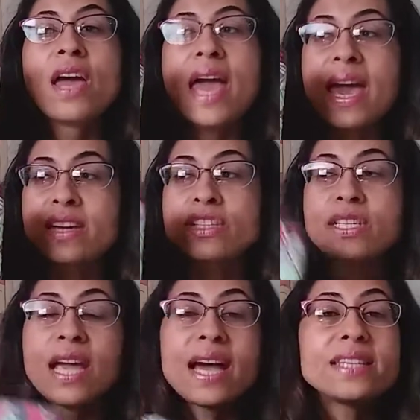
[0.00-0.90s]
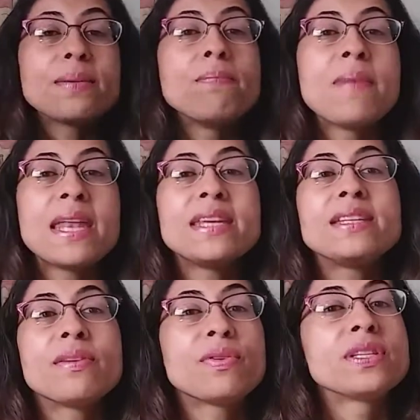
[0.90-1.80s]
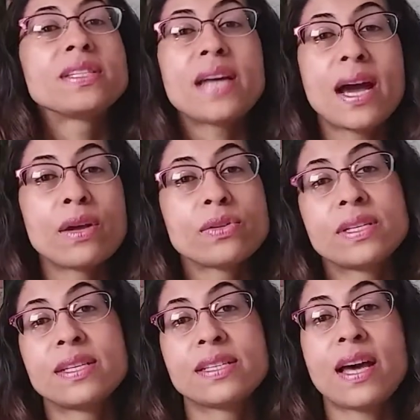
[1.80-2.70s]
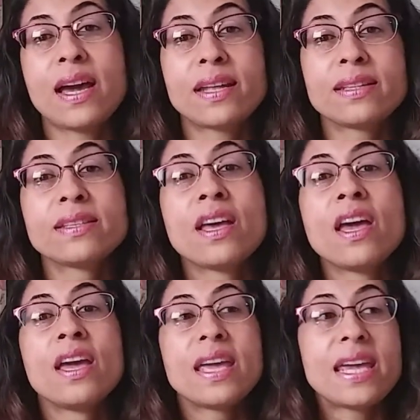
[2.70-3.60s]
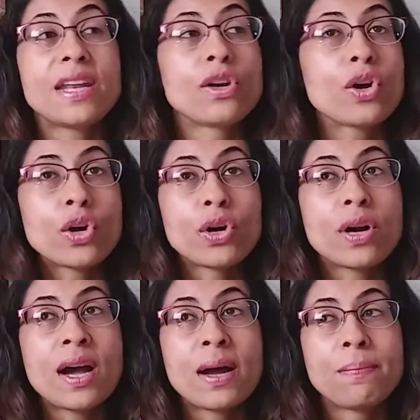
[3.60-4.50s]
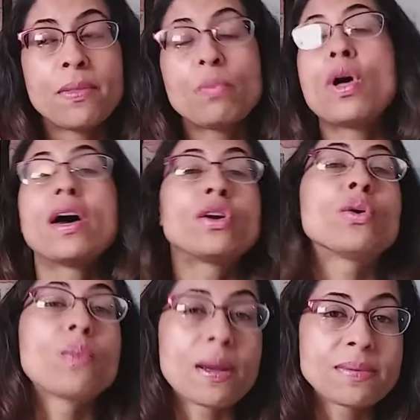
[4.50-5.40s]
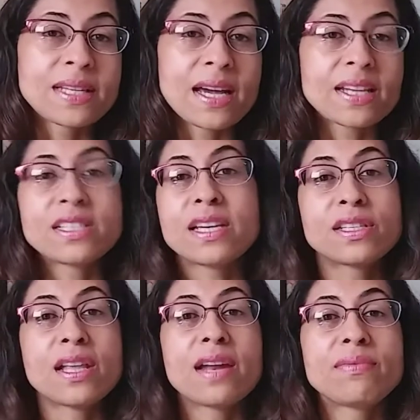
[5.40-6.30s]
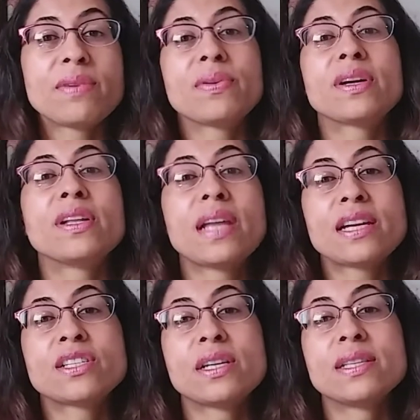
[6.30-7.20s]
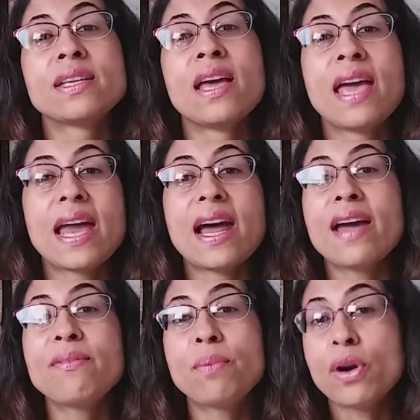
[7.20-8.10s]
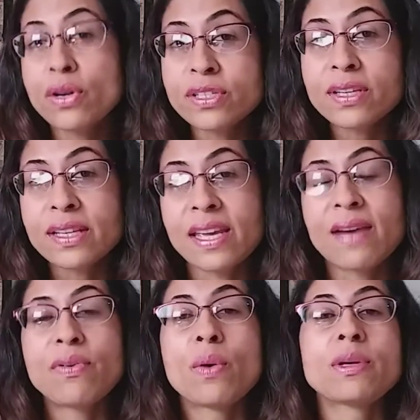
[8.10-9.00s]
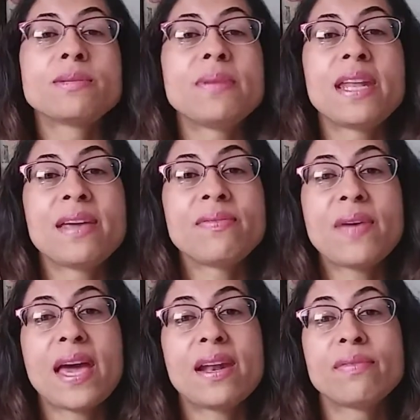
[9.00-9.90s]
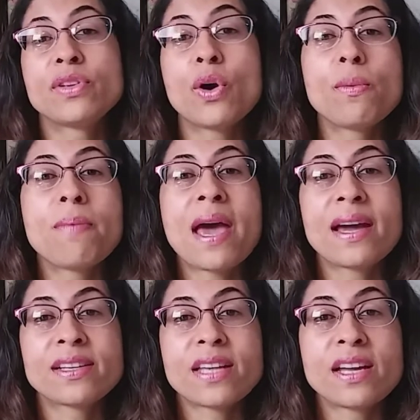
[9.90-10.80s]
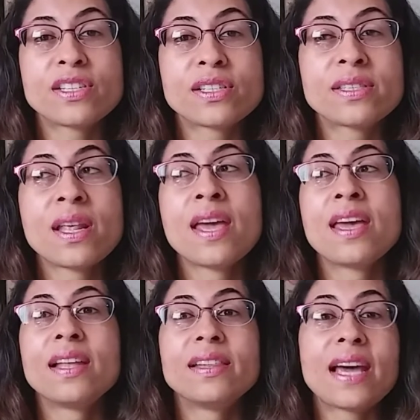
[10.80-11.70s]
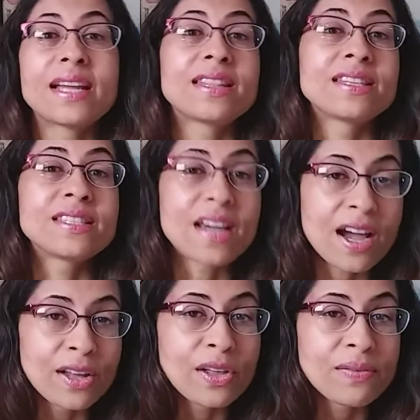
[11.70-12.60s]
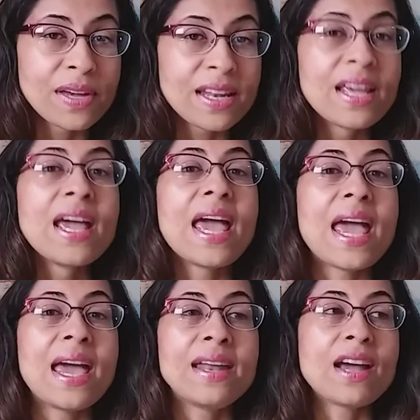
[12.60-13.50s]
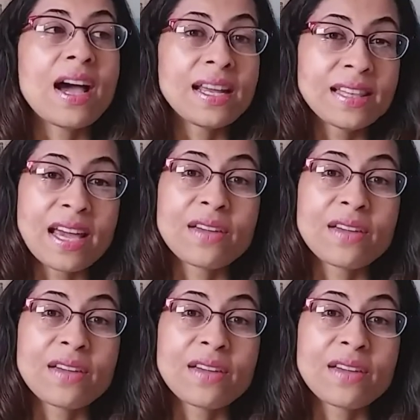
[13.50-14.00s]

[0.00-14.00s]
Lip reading: And she has many different styles and designs in her, on her website. She has a lot of different collections. And I personally have always been a fan of tote bags. I just like the style of it. And I like